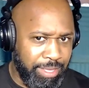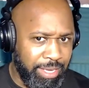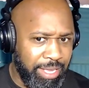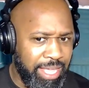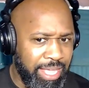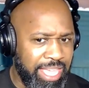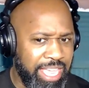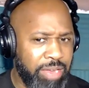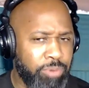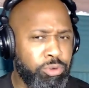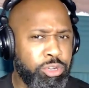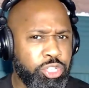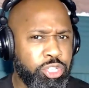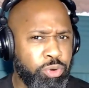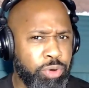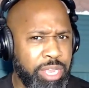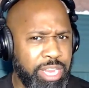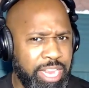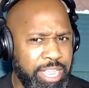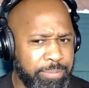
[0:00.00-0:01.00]
He
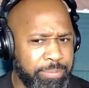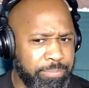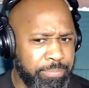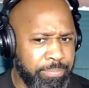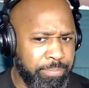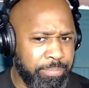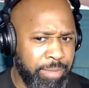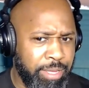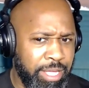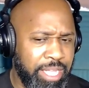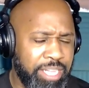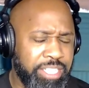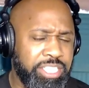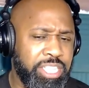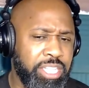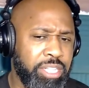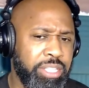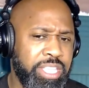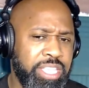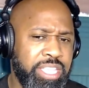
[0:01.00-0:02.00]
retreated until
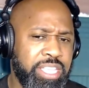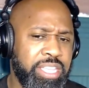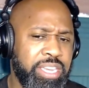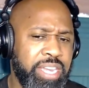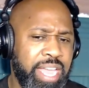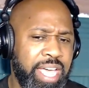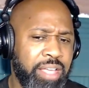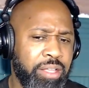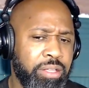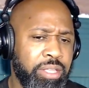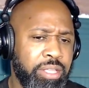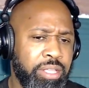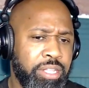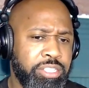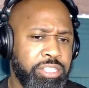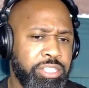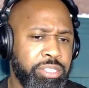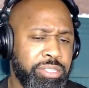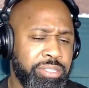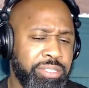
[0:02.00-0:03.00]
he could
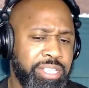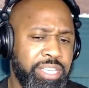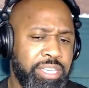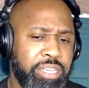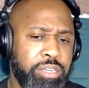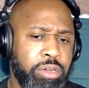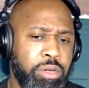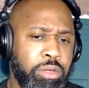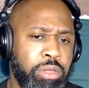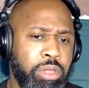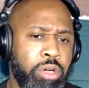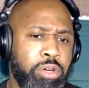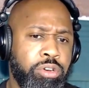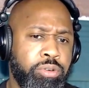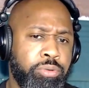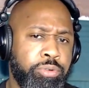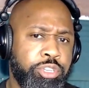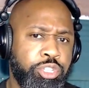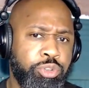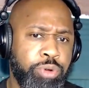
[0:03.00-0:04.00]
no longer
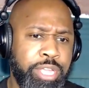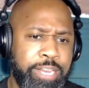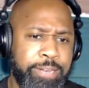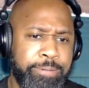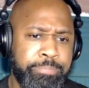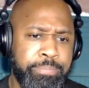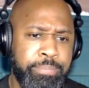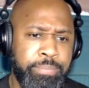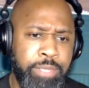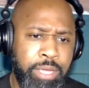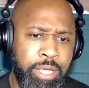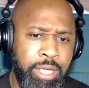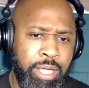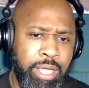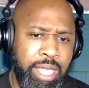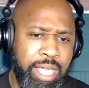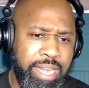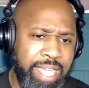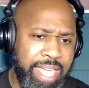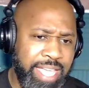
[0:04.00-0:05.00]
retreat,
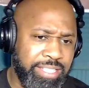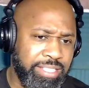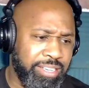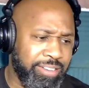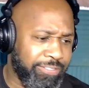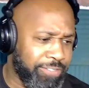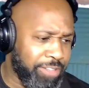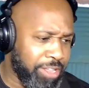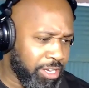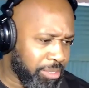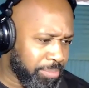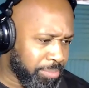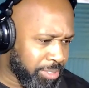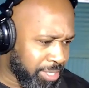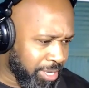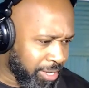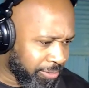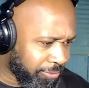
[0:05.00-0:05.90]
and he had to defend himself.